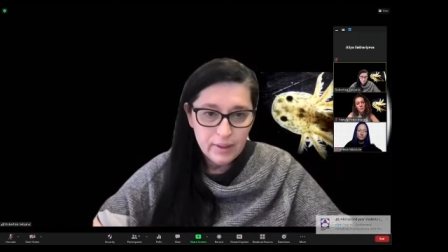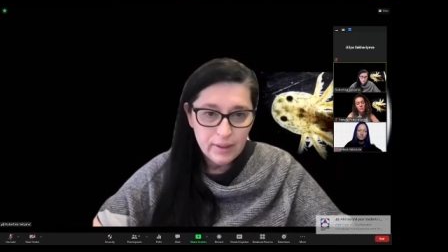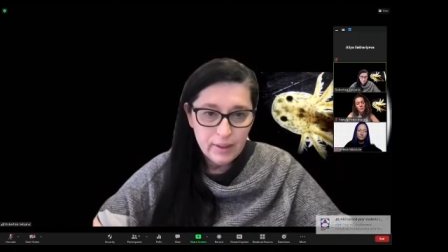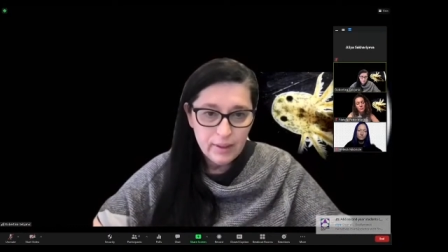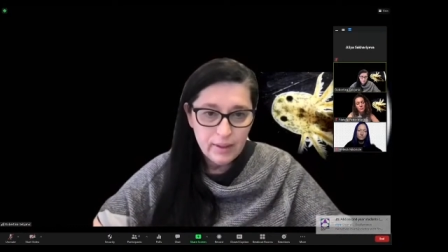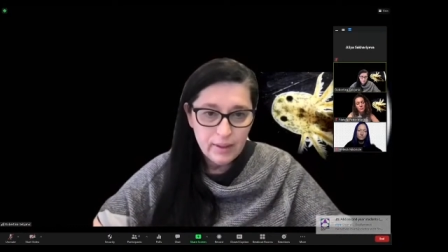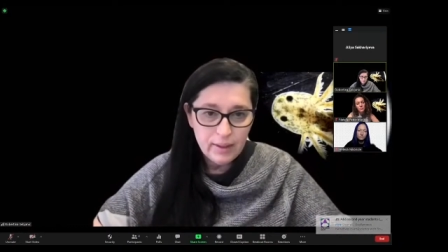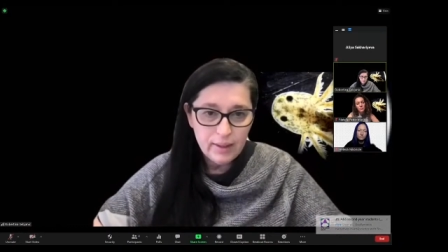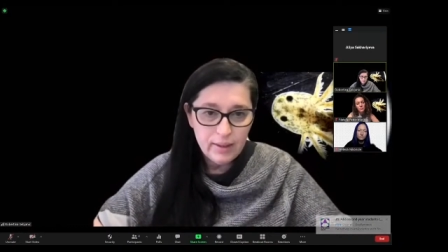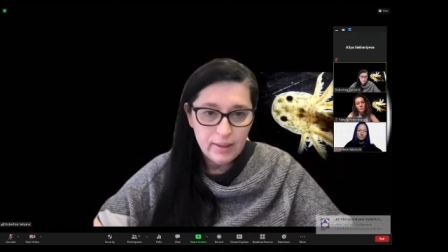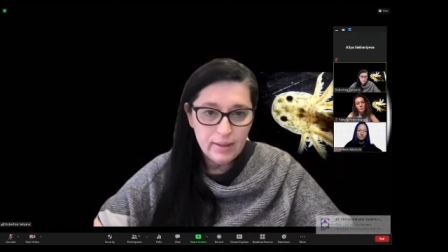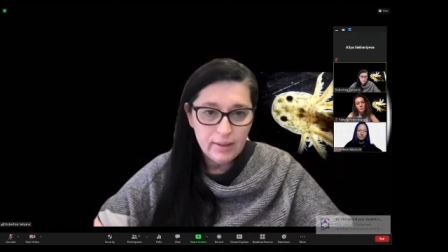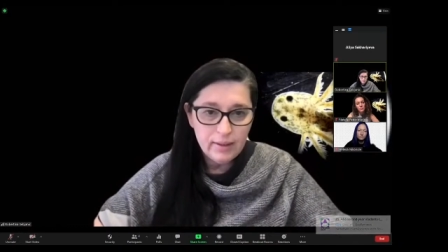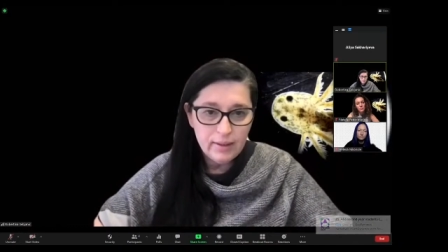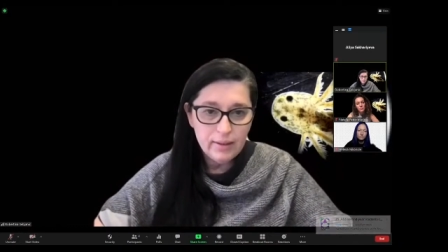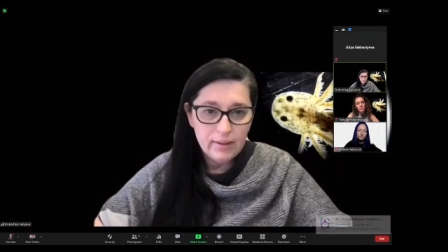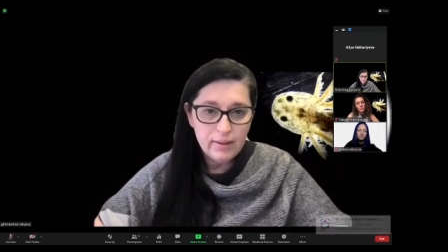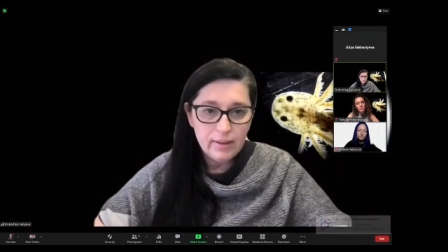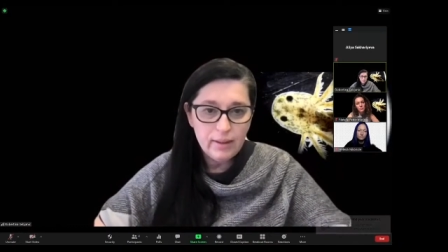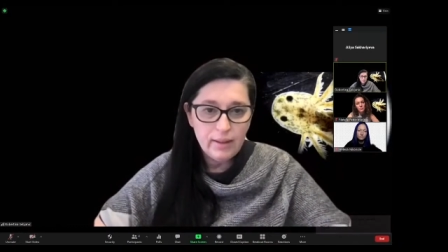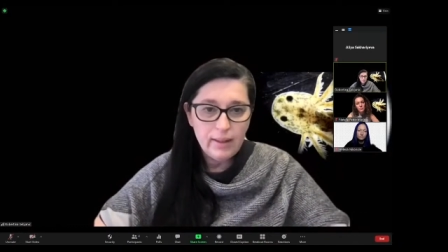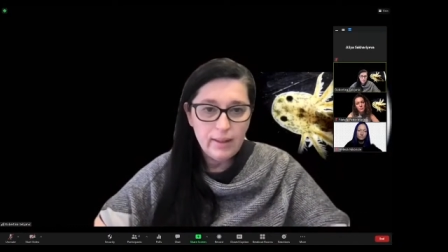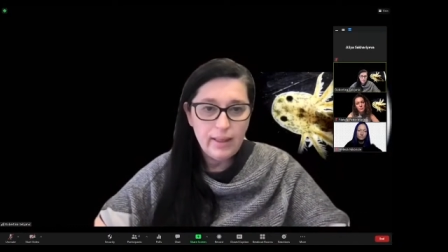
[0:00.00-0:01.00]

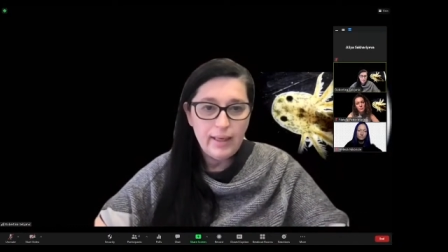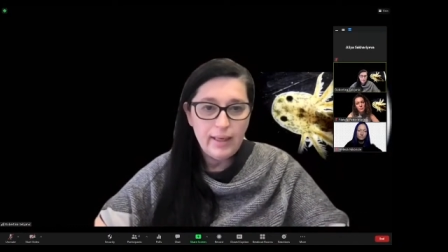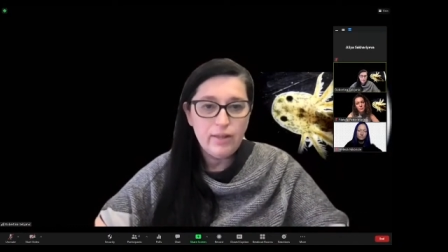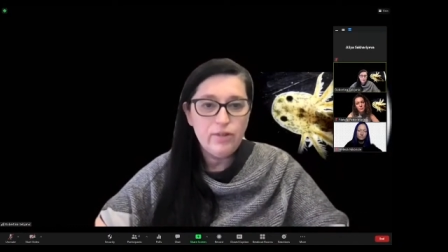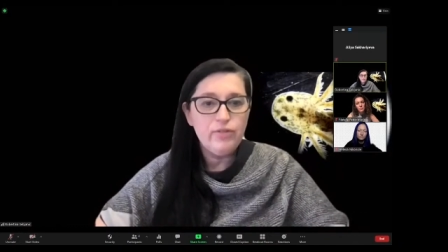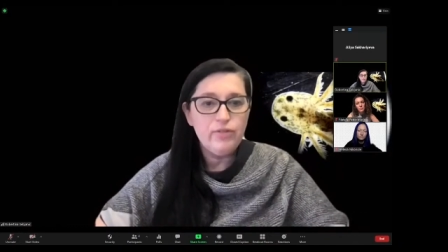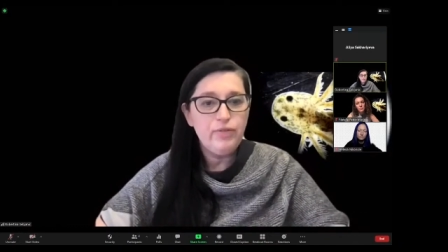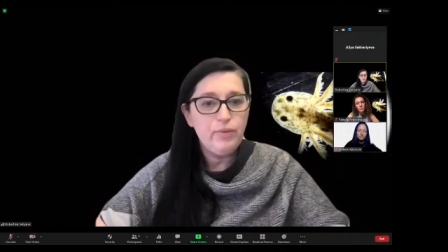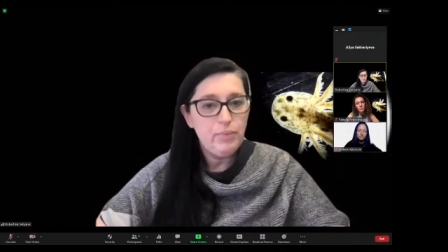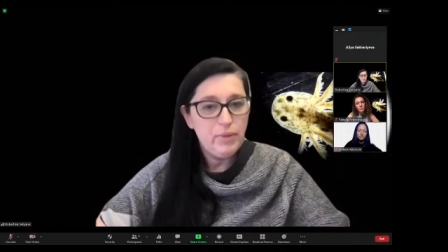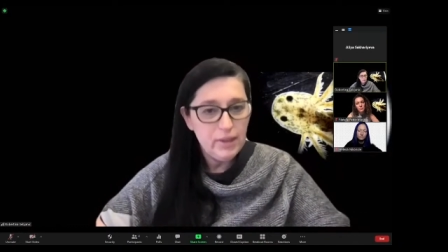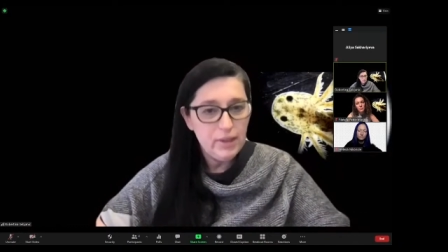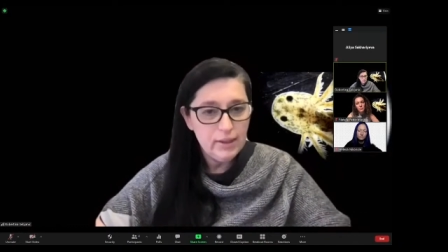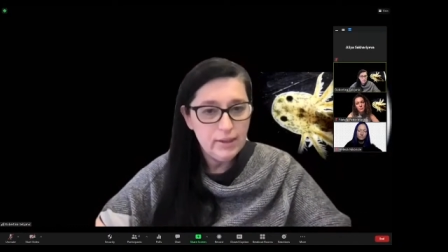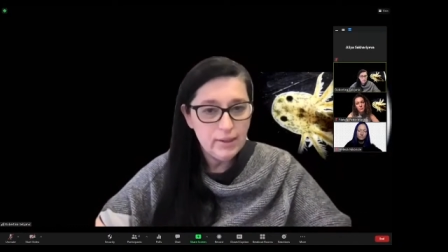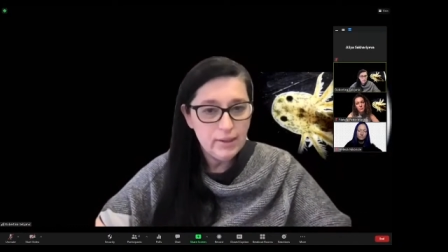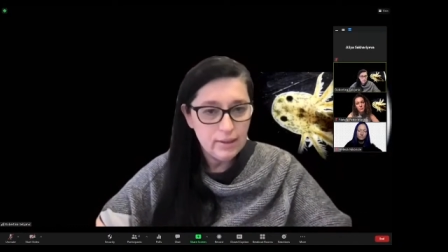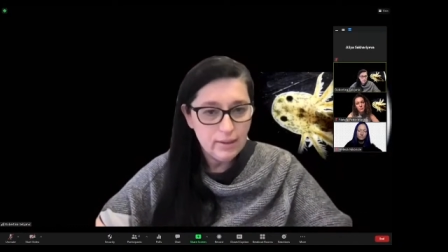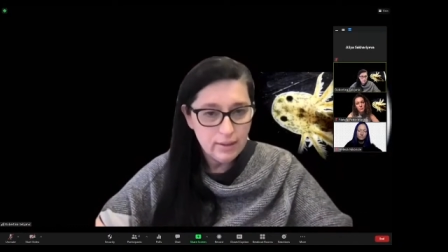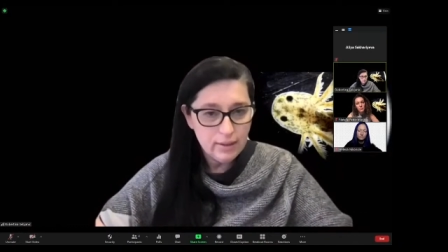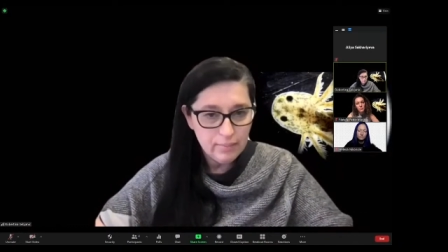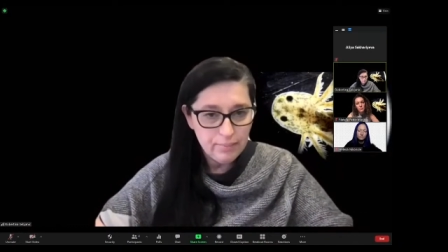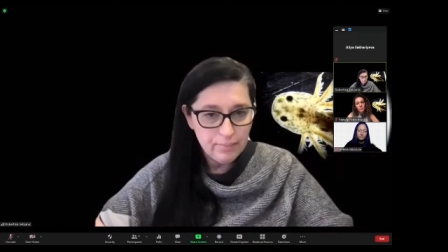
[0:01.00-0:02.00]
And
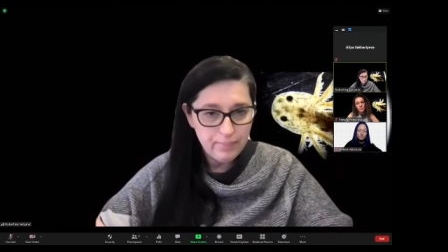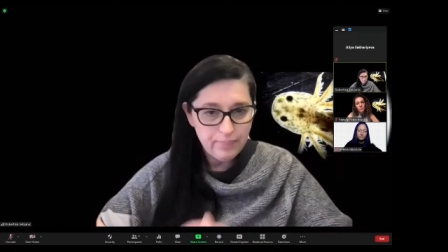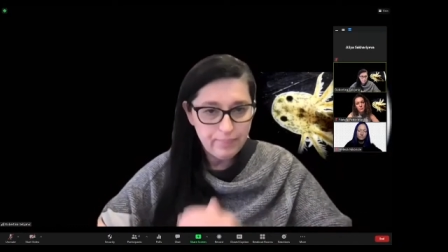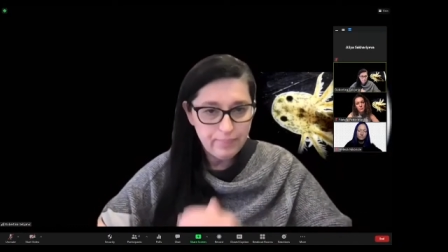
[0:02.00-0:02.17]
ecofeministical,